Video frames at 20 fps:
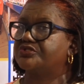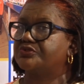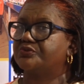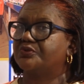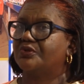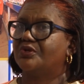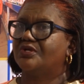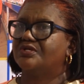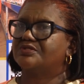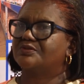
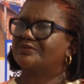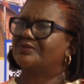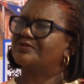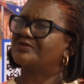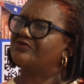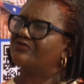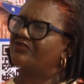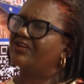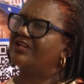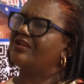So it
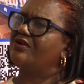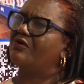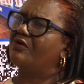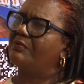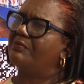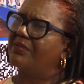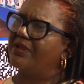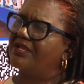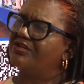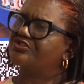was really
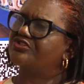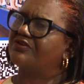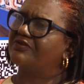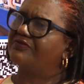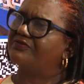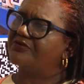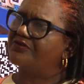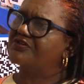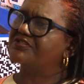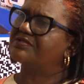our
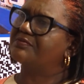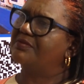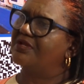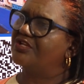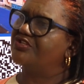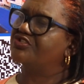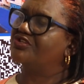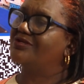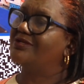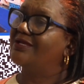first
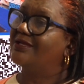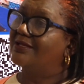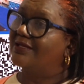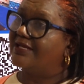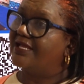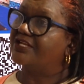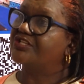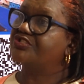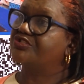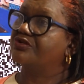major
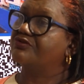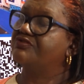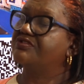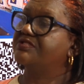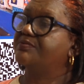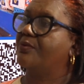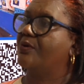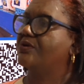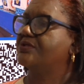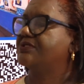national
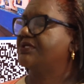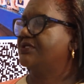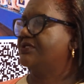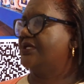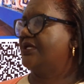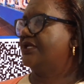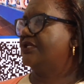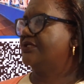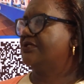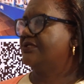response
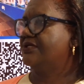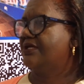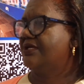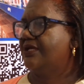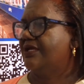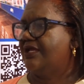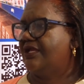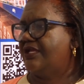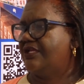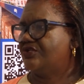in
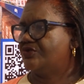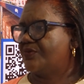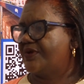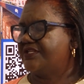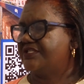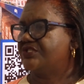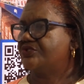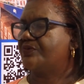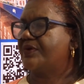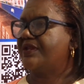
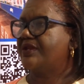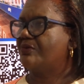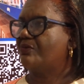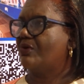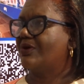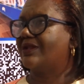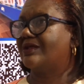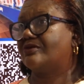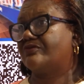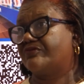
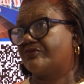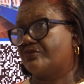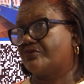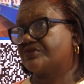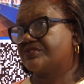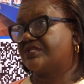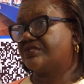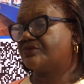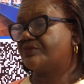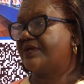2021, and of
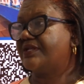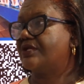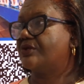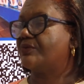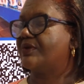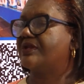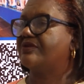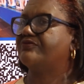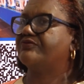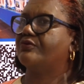course in
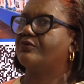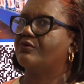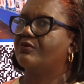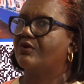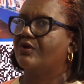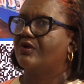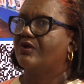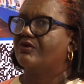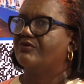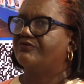
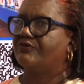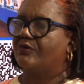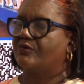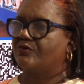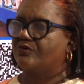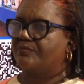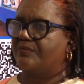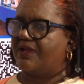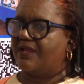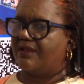2024,
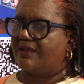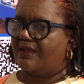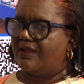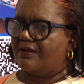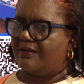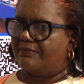followed by